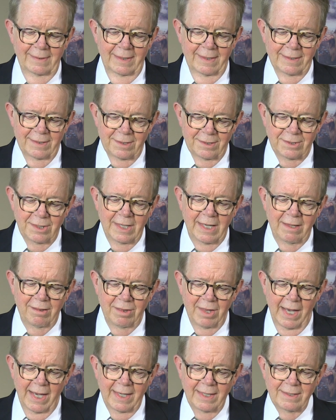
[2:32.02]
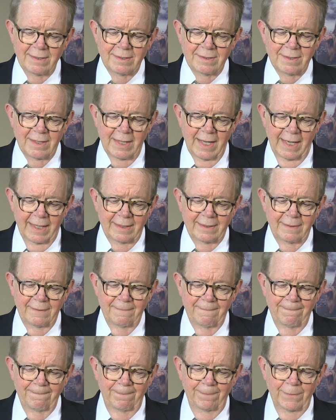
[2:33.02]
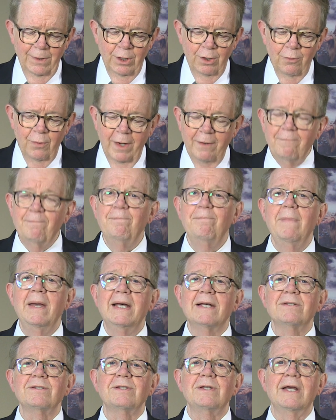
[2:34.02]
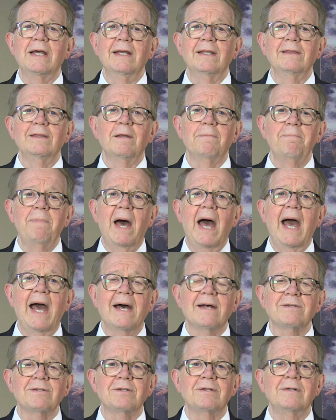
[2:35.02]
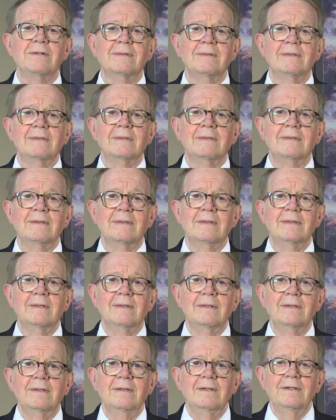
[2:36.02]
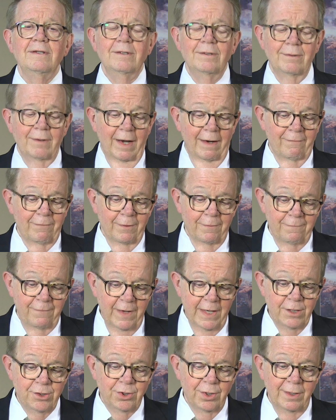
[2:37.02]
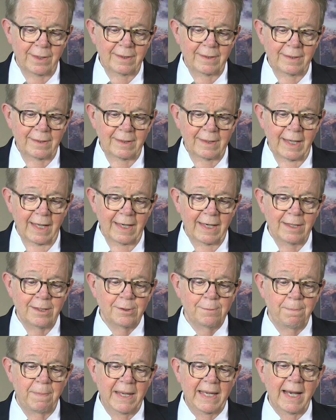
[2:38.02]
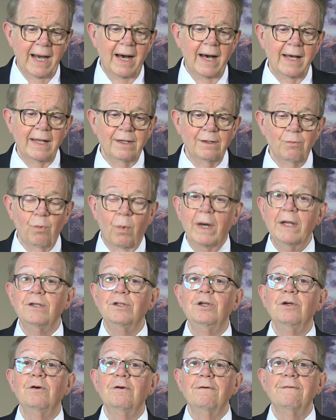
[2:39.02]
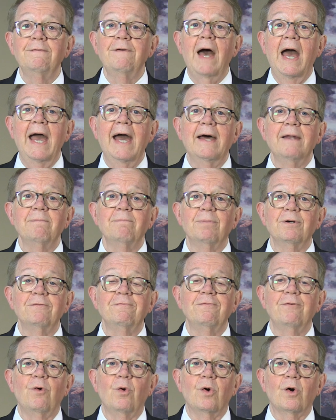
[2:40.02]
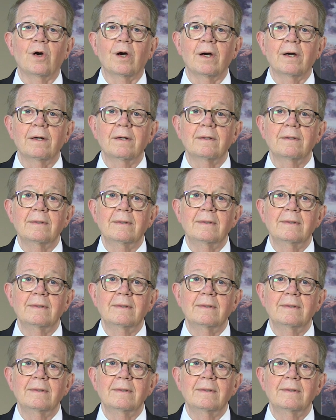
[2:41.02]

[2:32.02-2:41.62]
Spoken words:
and to see things that you have missed in the past. You have a vision that is beyond what you have had before.